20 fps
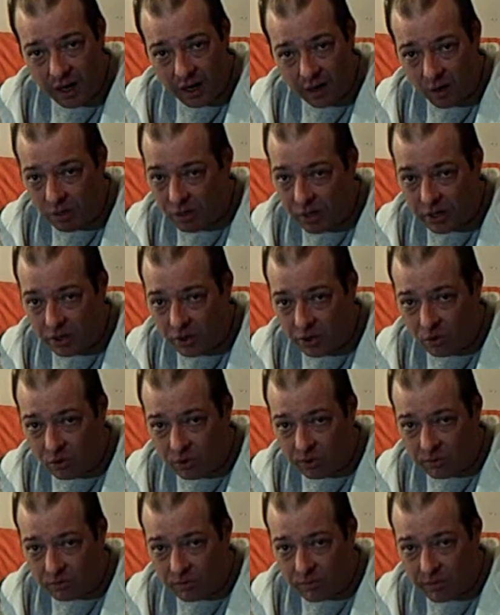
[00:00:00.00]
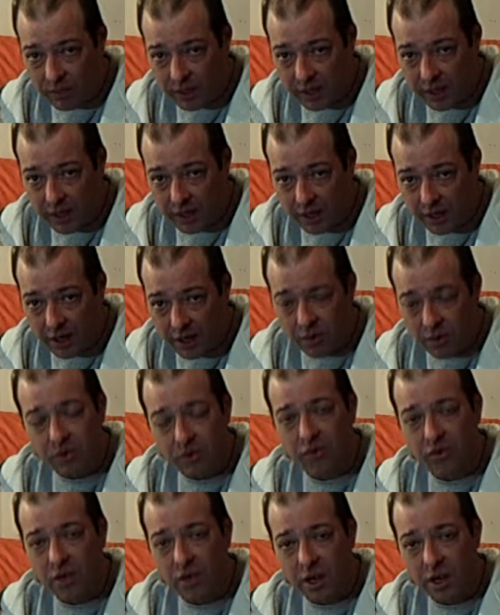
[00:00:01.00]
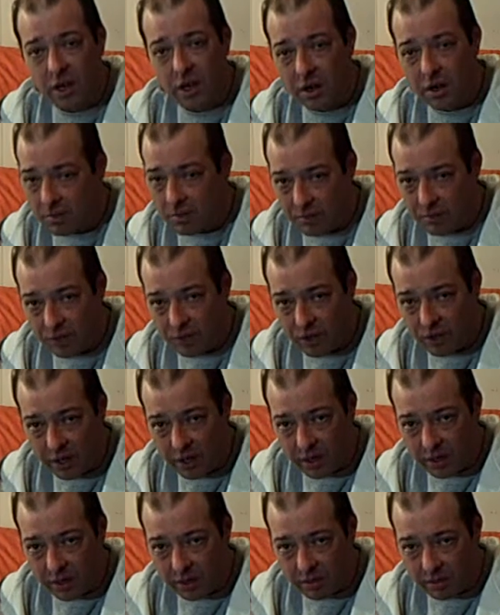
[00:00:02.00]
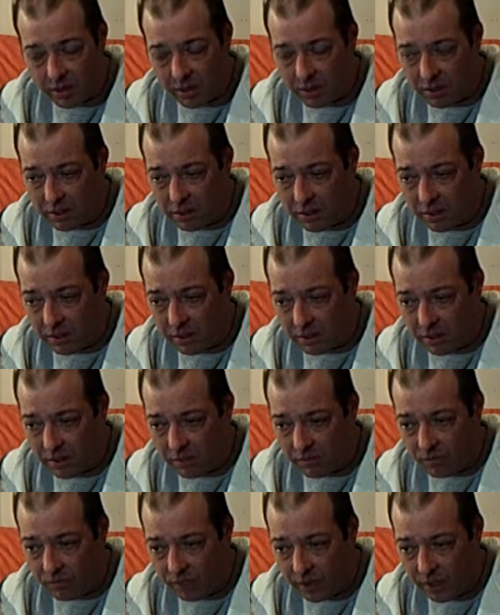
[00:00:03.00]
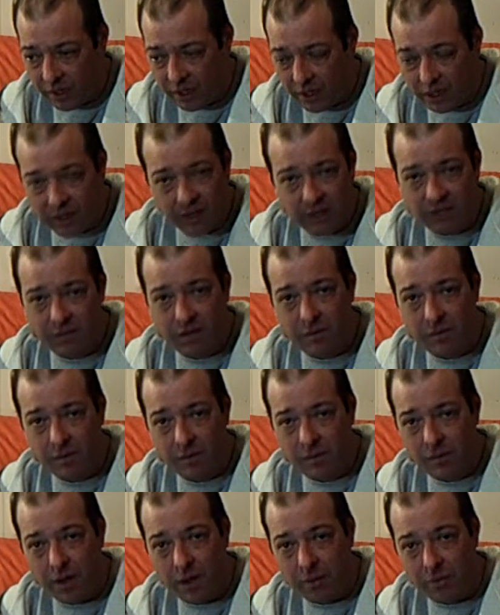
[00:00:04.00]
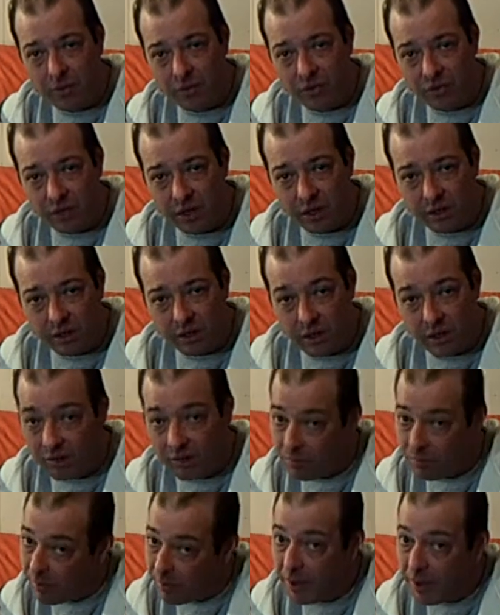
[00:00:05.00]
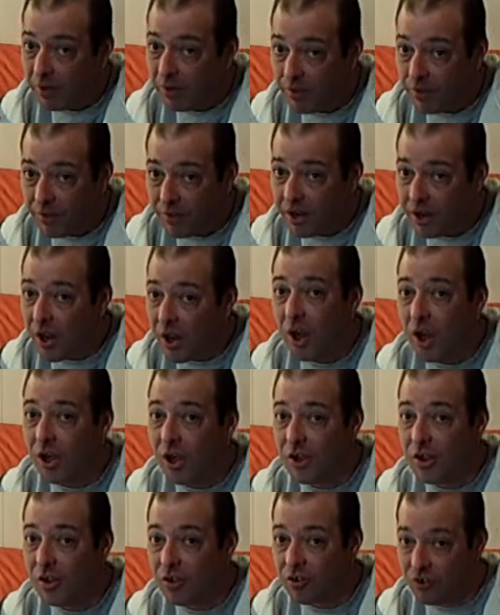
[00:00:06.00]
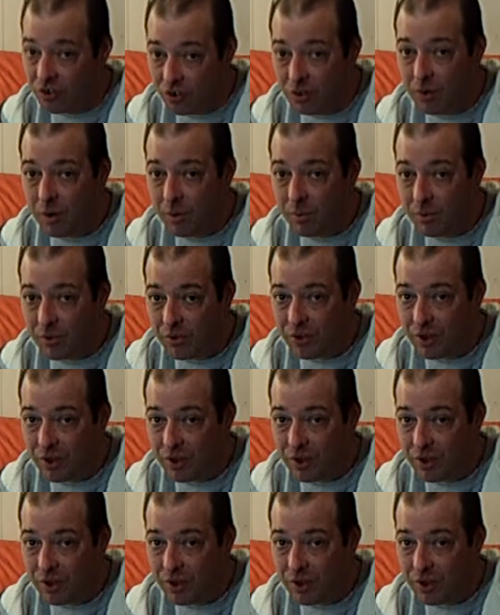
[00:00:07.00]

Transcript: I already told you from the get-go it's not 100%, but if we can get 75%, that's better than 0%.